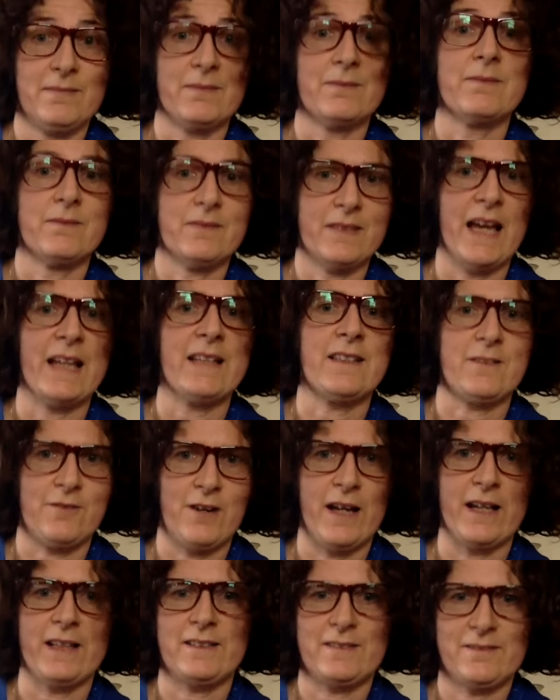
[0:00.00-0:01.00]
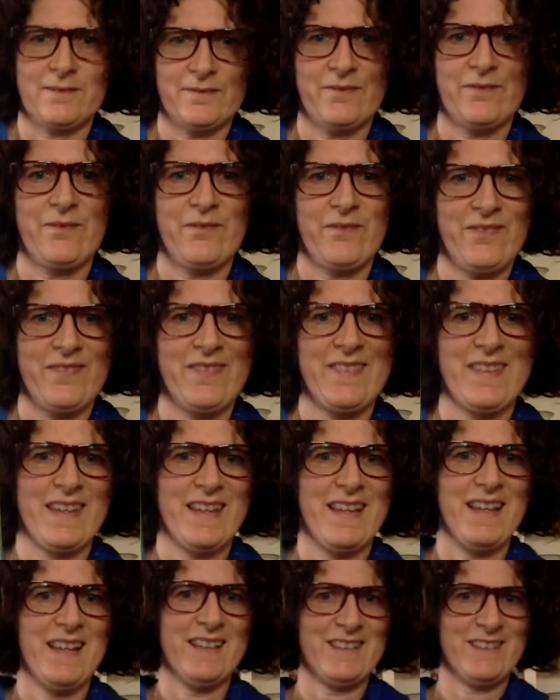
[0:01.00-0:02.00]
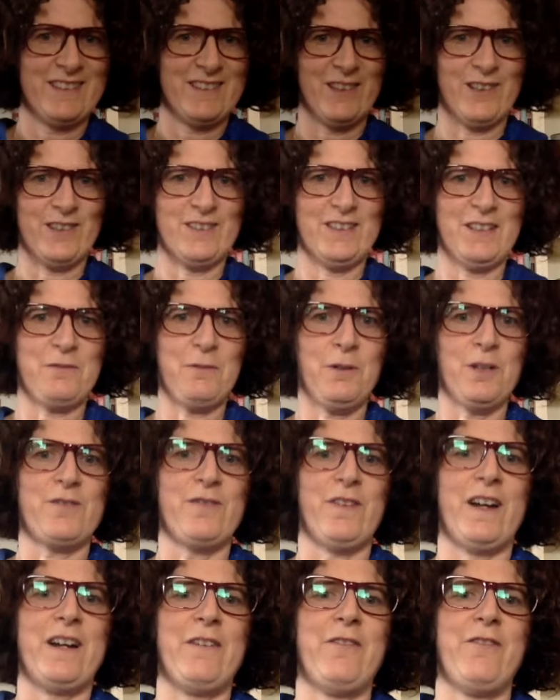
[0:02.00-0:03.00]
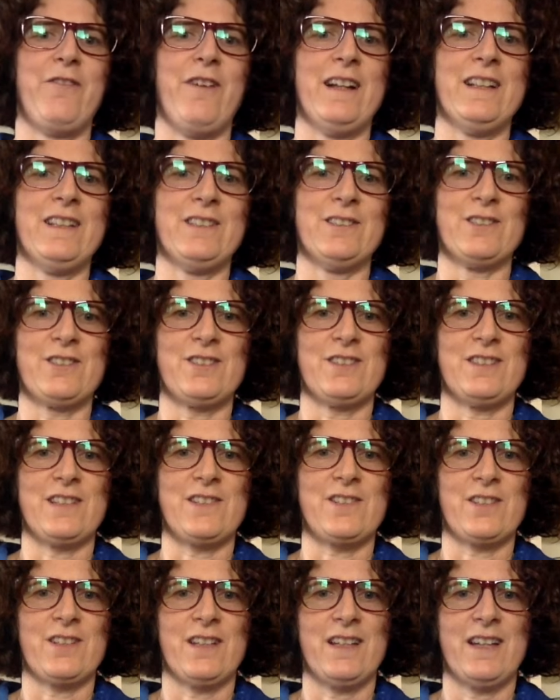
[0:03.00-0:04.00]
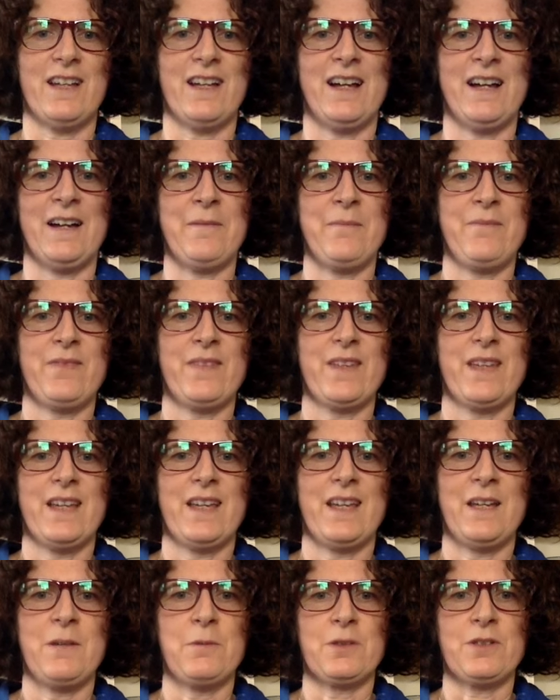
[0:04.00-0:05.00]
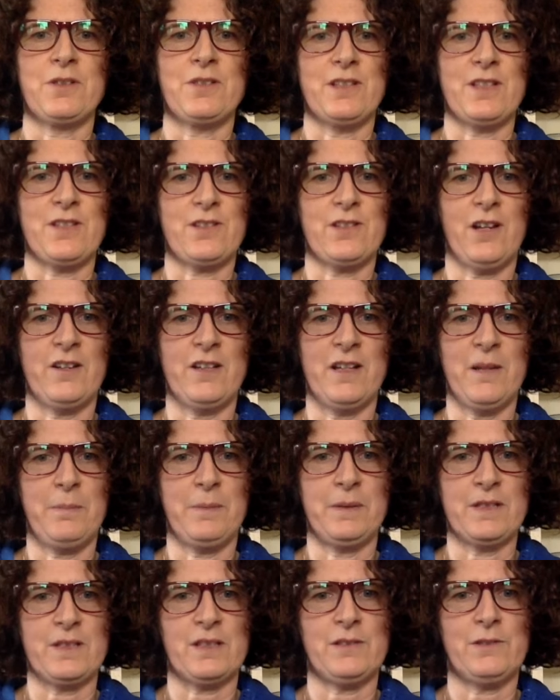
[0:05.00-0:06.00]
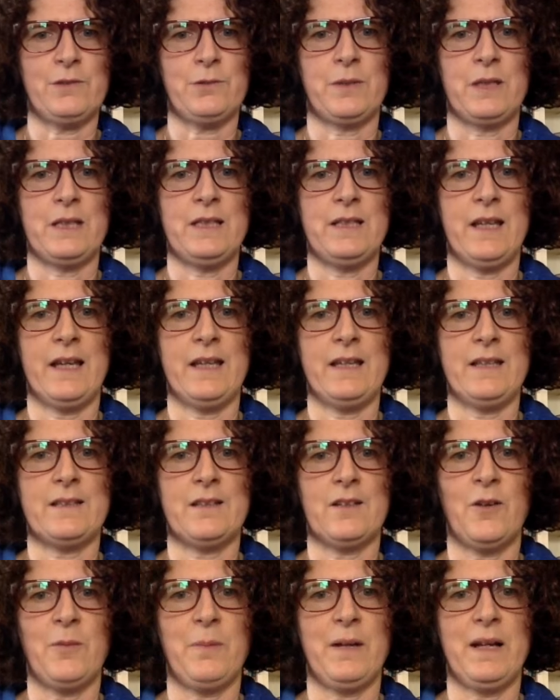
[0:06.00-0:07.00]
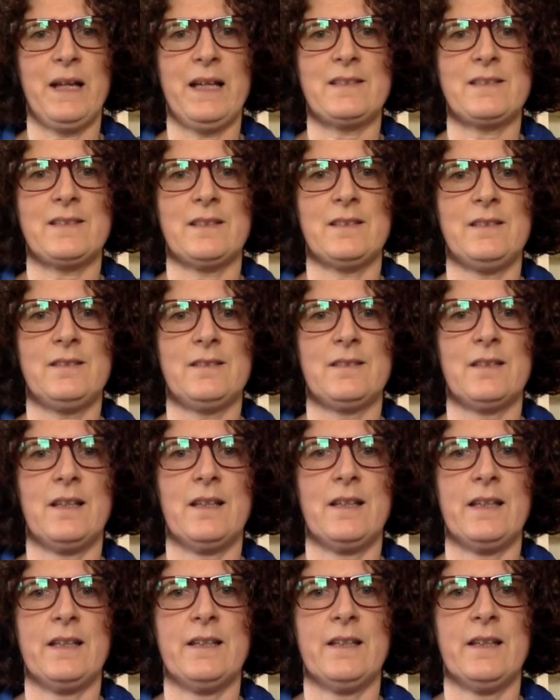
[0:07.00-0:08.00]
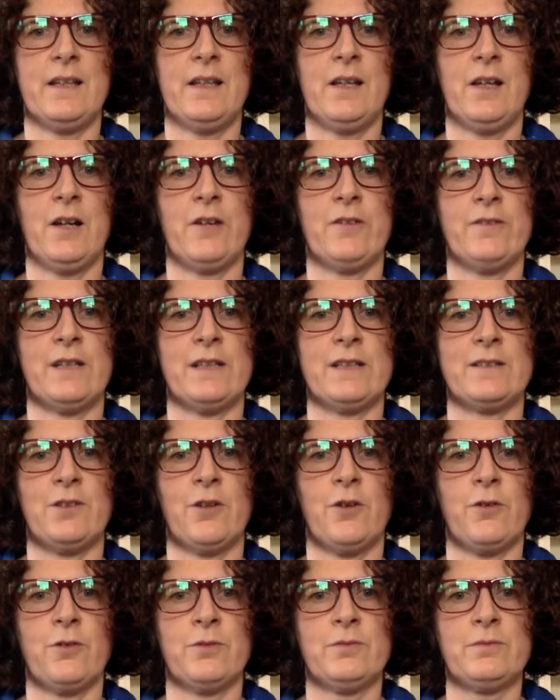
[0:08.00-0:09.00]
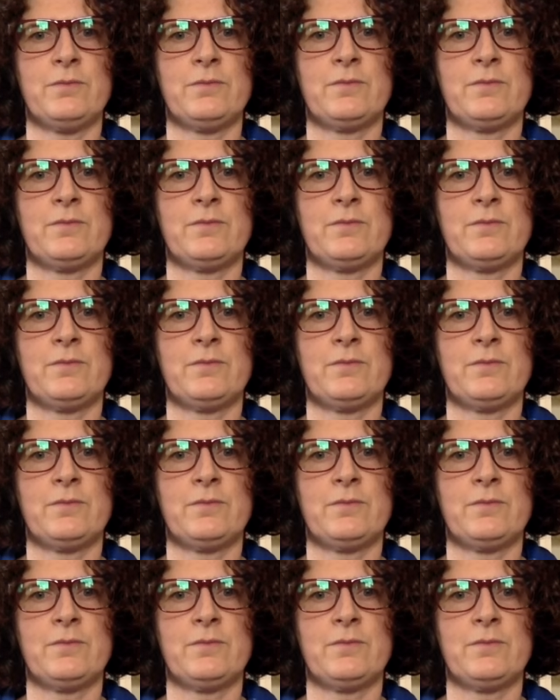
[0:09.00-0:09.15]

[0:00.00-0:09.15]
That's right. So this was very fun to stitch. It was stitched on a piece of 28 opalescent linen of Arnaud